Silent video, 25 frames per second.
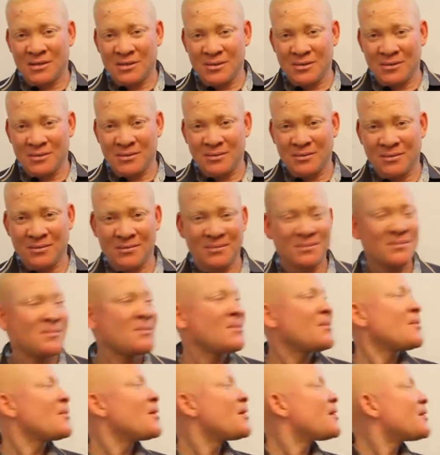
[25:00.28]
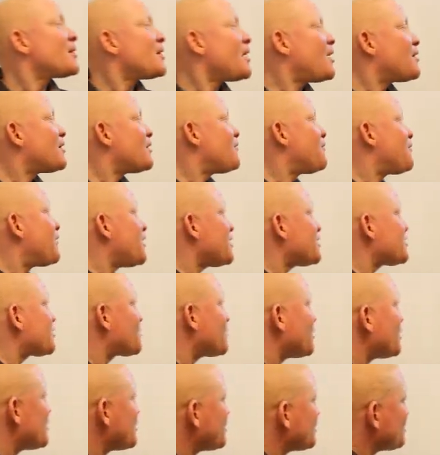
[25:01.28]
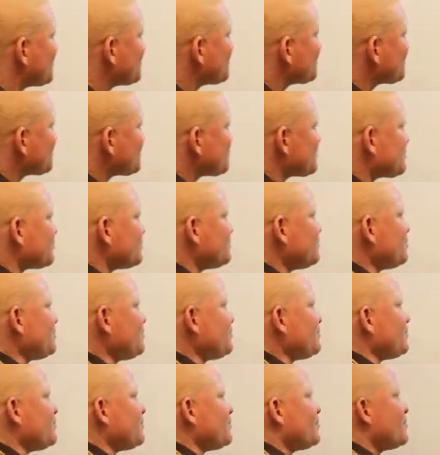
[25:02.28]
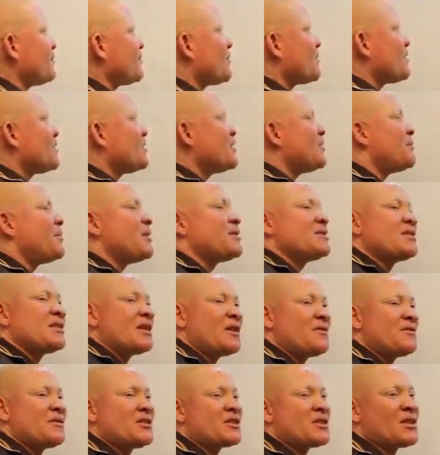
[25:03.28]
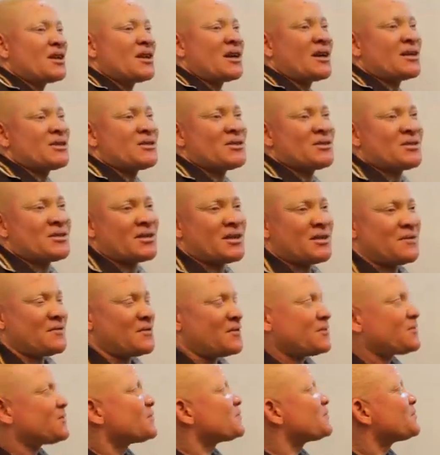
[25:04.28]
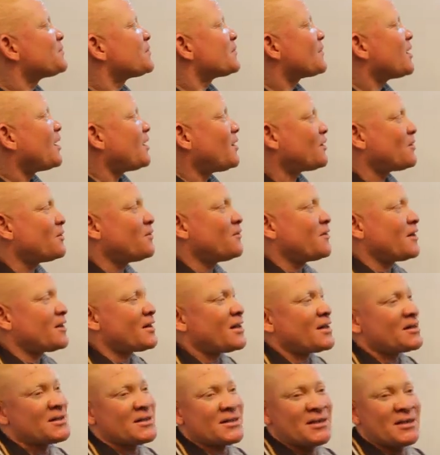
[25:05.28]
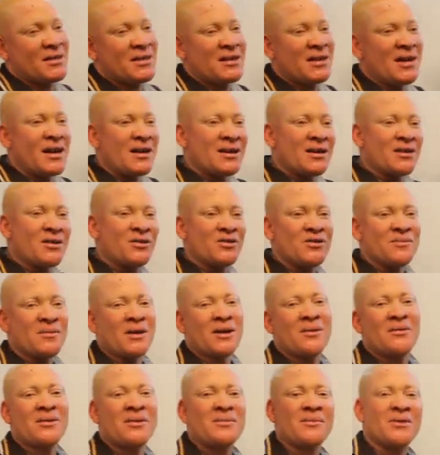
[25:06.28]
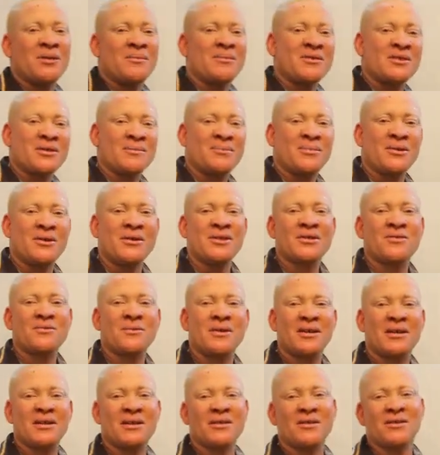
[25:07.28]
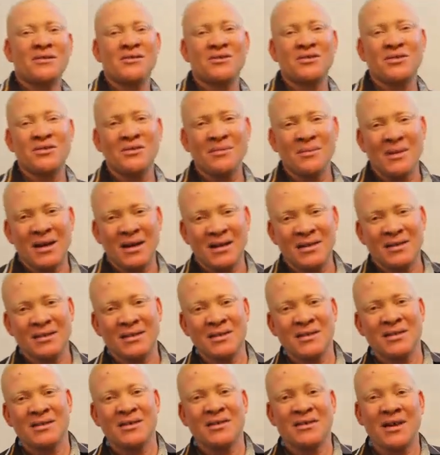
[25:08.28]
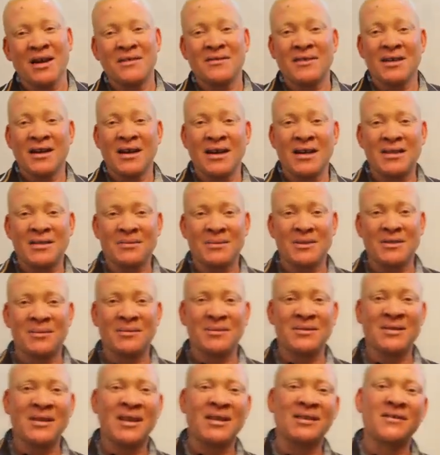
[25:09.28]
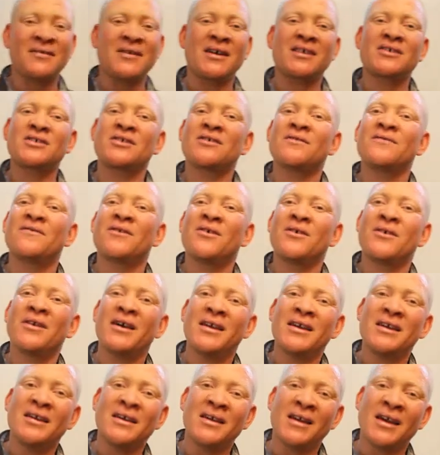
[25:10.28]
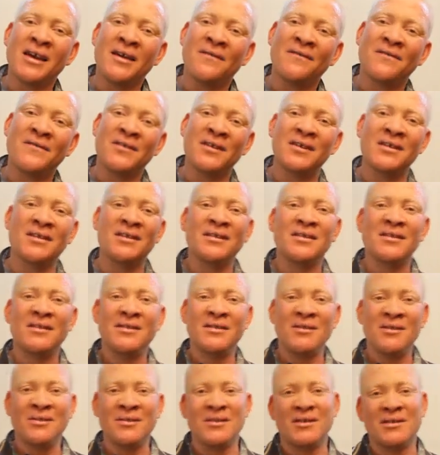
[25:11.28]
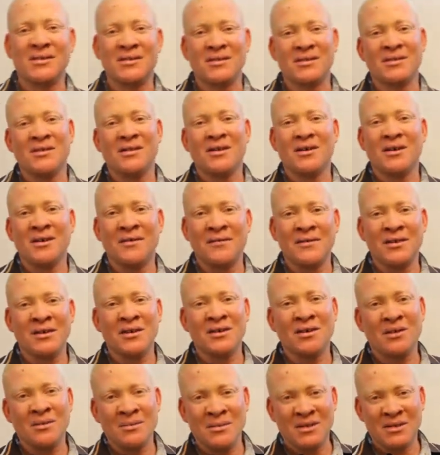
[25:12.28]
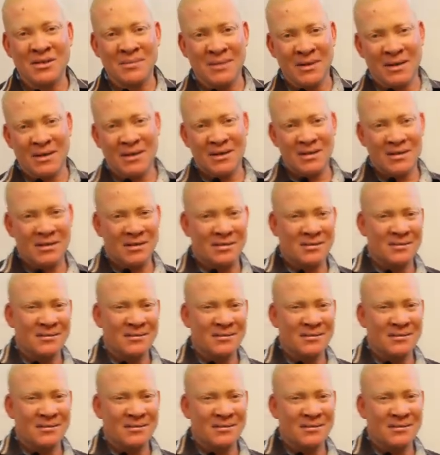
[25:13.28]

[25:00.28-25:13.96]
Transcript: So now, the first one The basic definition I just gave you, I'll go over that again, that the consumer equilibrium is the point where the consumer derives the highest possible satisfaction for every unit of income he spends.